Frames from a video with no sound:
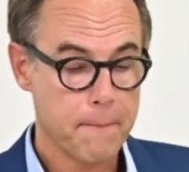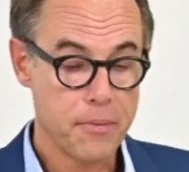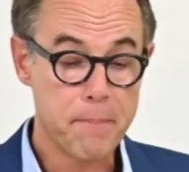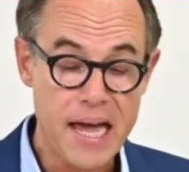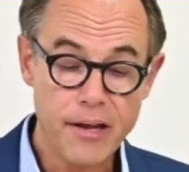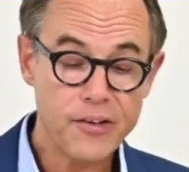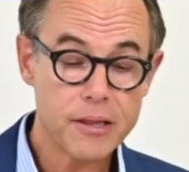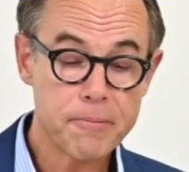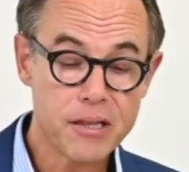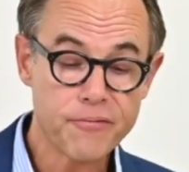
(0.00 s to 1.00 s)
the
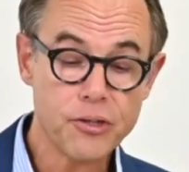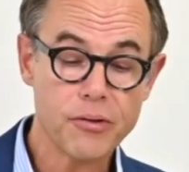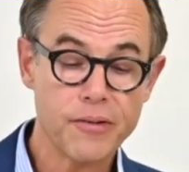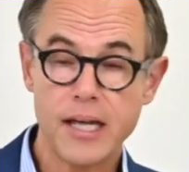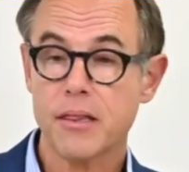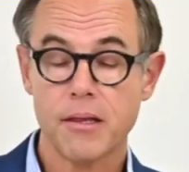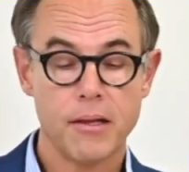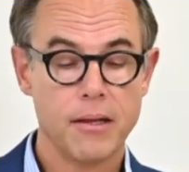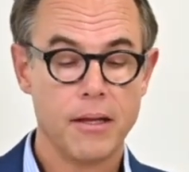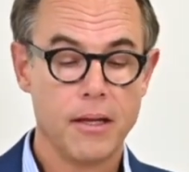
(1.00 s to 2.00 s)
benefits, perceived usefulness,
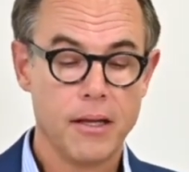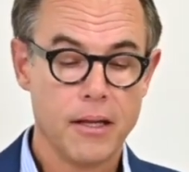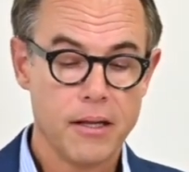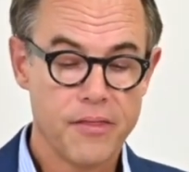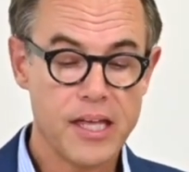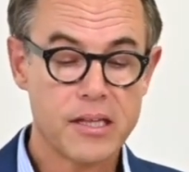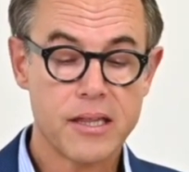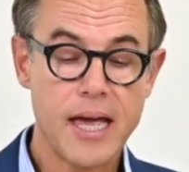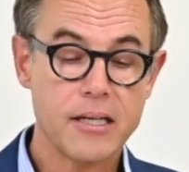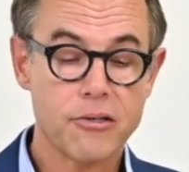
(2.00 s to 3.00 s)
the
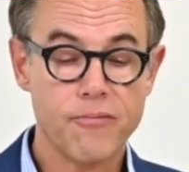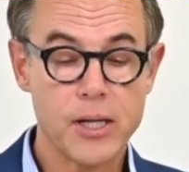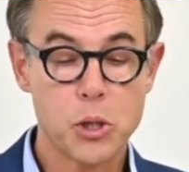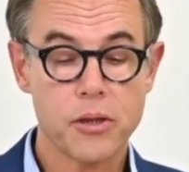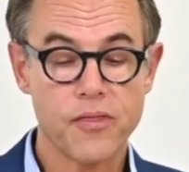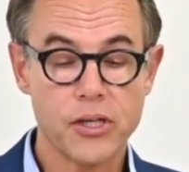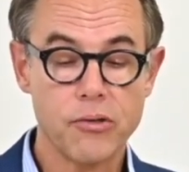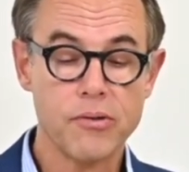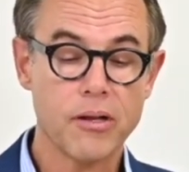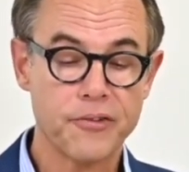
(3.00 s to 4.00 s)
extent to which the
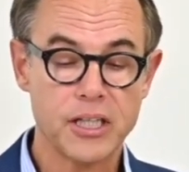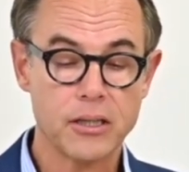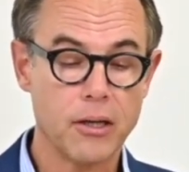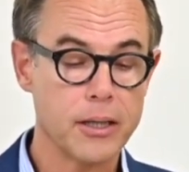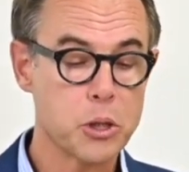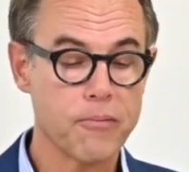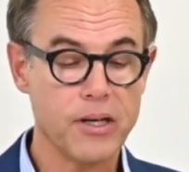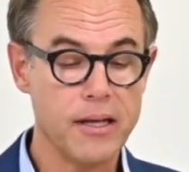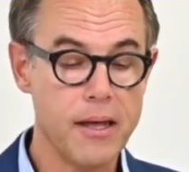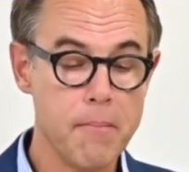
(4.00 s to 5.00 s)
use of a technology
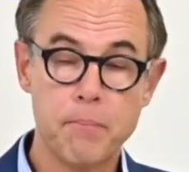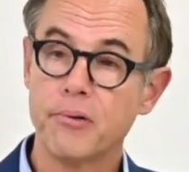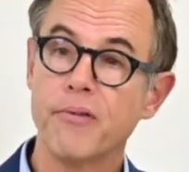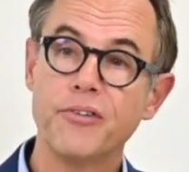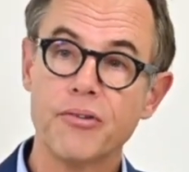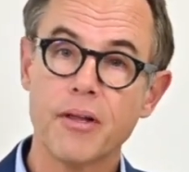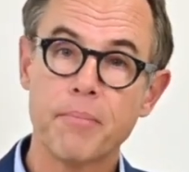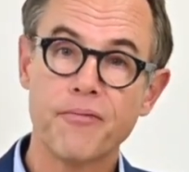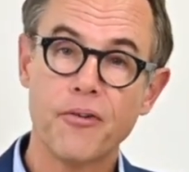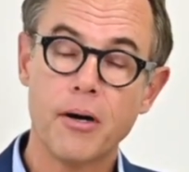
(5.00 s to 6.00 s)
will improve user
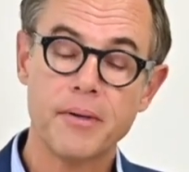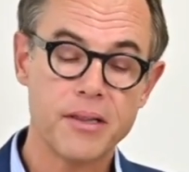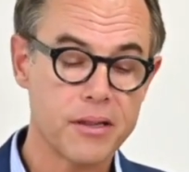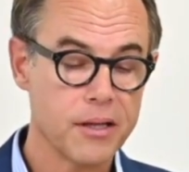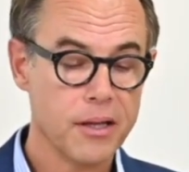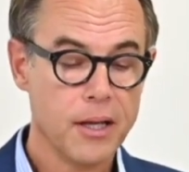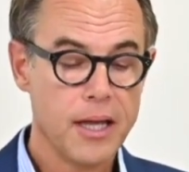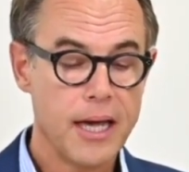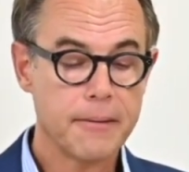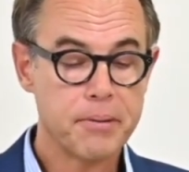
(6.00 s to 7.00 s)
performance,
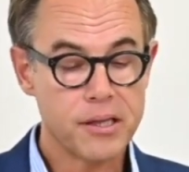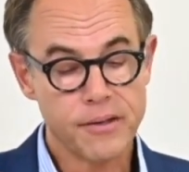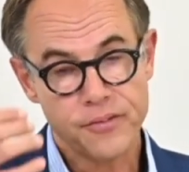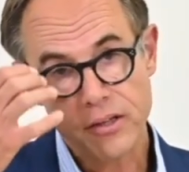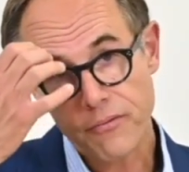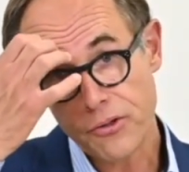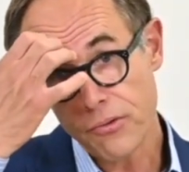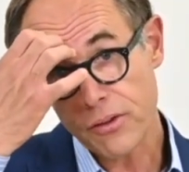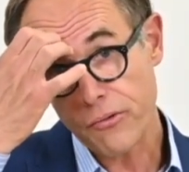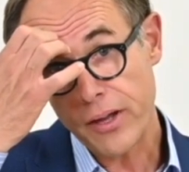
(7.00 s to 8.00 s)
and perceived ease of
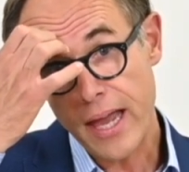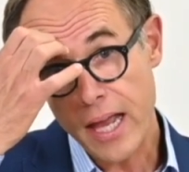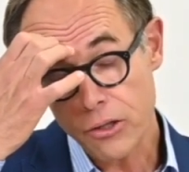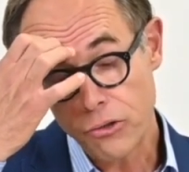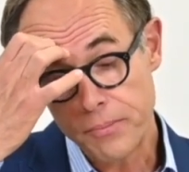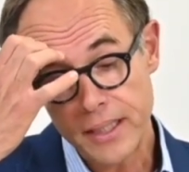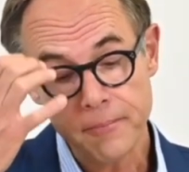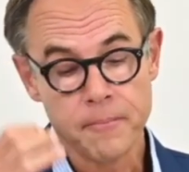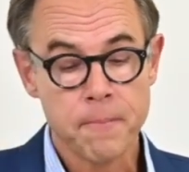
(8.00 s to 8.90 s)
use, so ergonomy,